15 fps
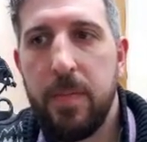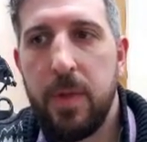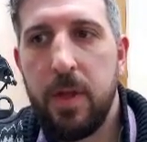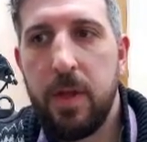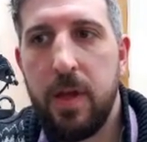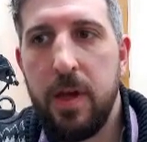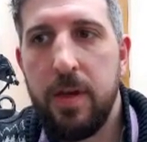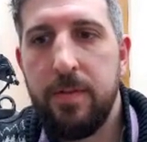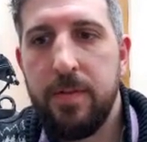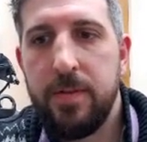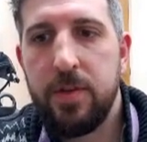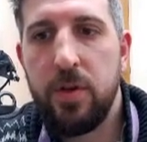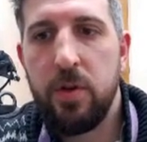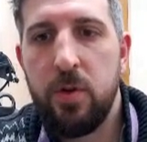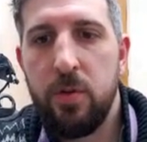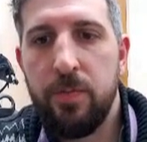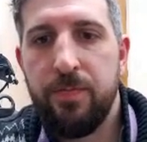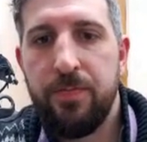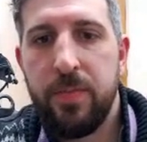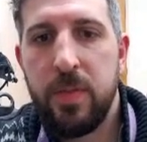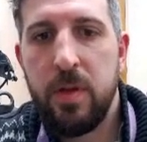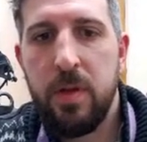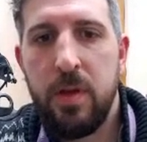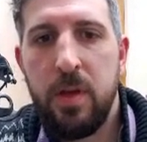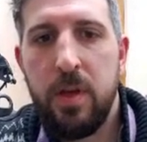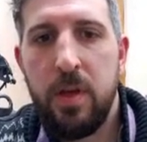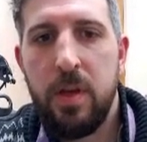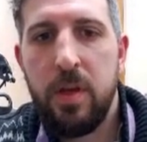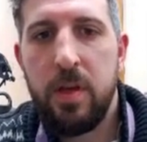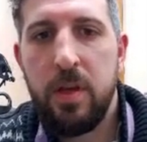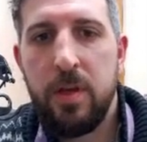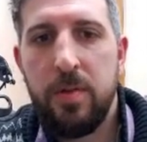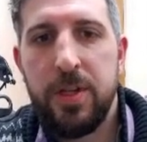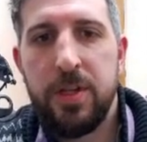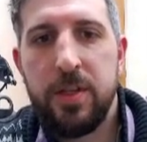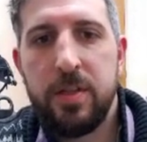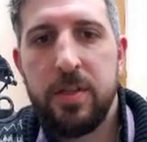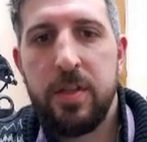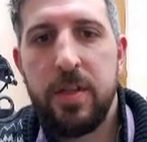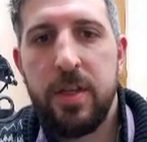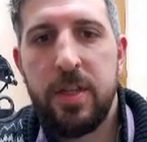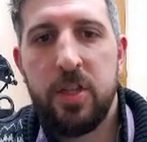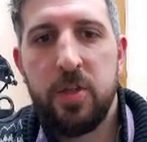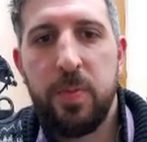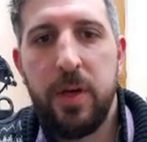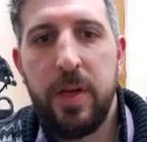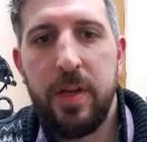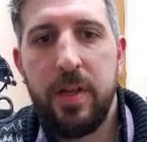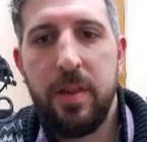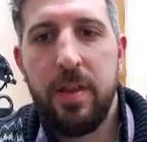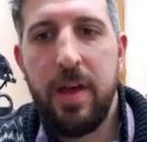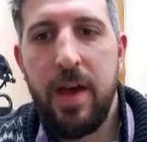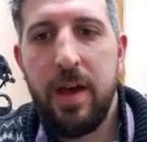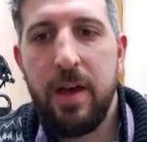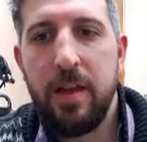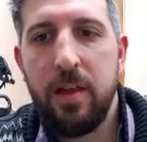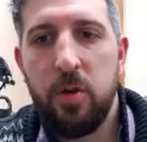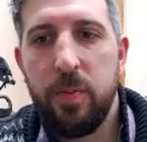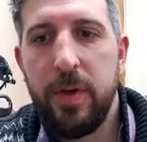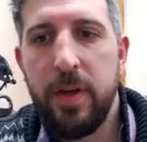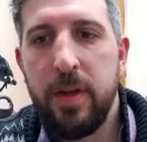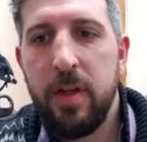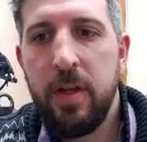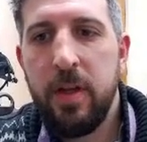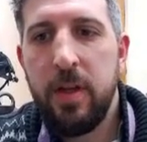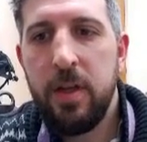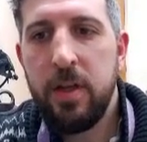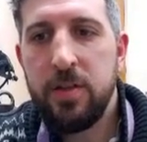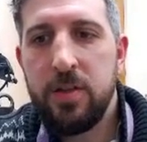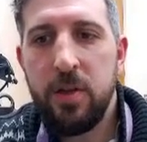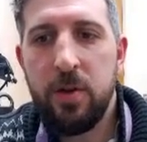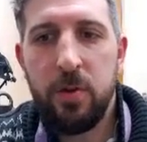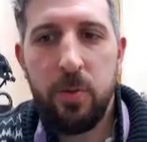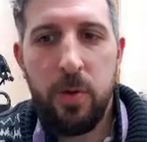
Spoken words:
Okay, so let me just explain that a little bit. So